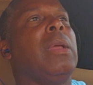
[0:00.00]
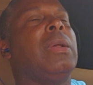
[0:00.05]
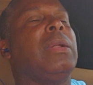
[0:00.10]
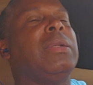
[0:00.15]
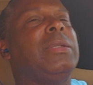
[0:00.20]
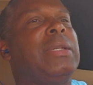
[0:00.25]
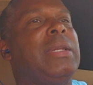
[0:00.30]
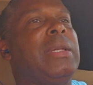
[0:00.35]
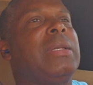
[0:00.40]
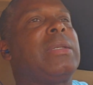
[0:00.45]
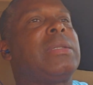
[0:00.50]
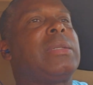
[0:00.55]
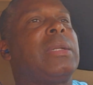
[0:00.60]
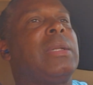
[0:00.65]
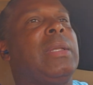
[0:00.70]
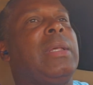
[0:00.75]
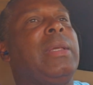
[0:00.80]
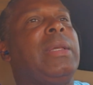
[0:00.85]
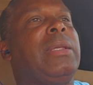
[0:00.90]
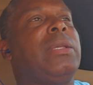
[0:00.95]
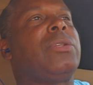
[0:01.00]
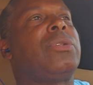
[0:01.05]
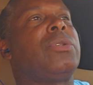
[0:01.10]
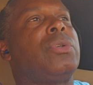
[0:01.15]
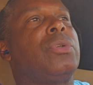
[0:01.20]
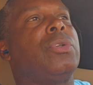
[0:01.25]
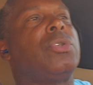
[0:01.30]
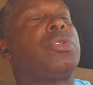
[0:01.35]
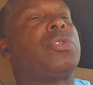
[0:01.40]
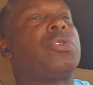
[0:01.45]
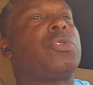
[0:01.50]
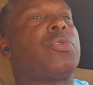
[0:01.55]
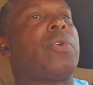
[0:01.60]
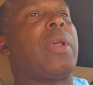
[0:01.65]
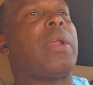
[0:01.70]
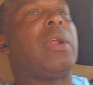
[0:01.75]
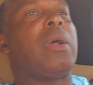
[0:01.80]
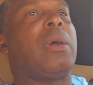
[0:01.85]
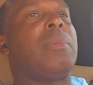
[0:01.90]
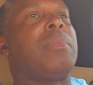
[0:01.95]
This leads to
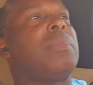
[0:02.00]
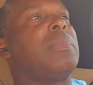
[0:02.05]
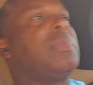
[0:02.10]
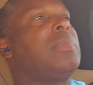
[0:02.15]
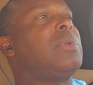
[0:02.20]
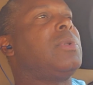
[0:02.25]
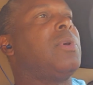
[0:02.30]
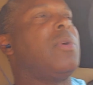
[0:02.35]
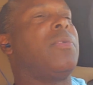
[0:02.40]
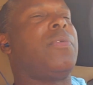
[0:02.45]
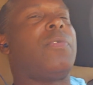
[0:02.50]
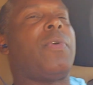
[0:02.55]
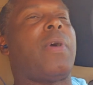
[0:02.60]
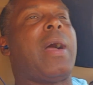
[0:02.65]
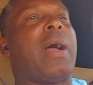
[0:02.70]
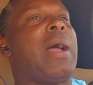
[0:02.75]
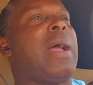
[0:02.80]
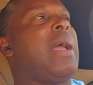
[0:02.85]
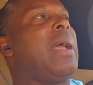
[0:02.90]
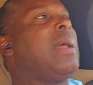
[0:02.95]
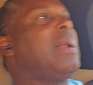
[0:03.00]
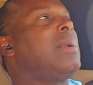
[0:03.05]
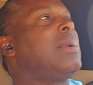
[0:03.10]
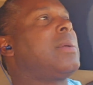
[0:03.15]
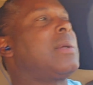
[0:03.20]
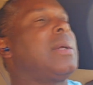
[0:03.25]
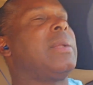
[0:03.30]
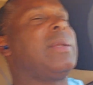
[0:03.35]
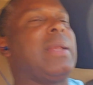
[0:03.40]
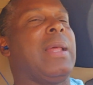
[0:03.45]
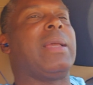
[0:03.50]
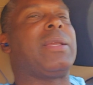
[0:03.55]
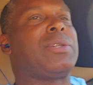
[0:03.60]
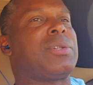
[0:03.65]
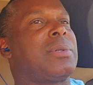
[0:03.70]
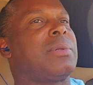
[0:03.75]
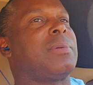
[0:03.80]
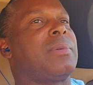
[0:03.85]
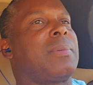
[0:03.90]
straight up divine connection.